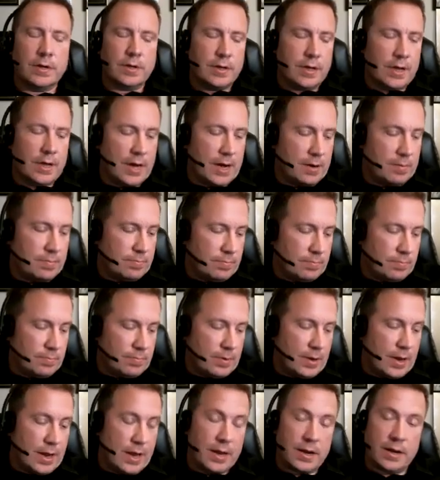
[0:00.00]
Yeah.
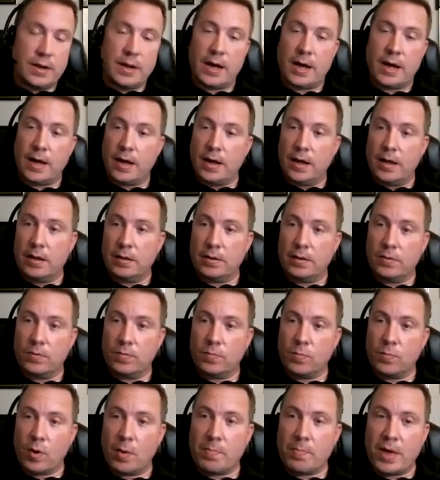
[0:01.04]
And
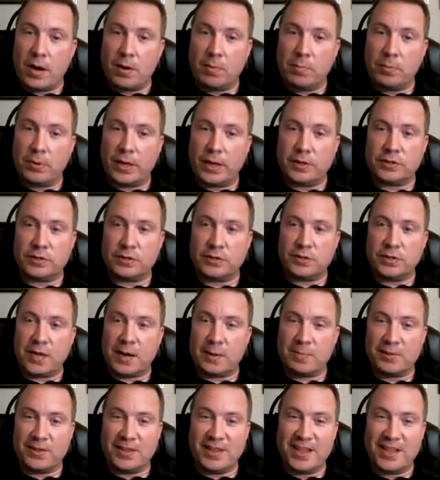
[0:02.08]
what better place to
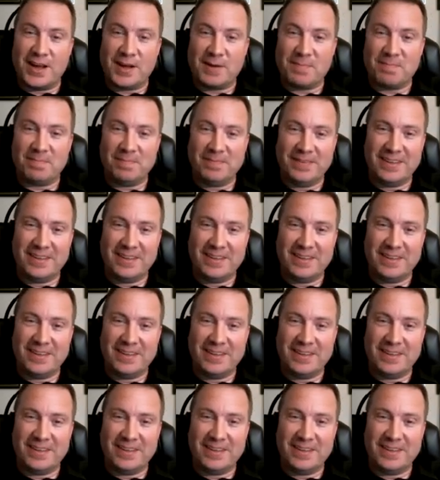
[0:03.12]
stop than that?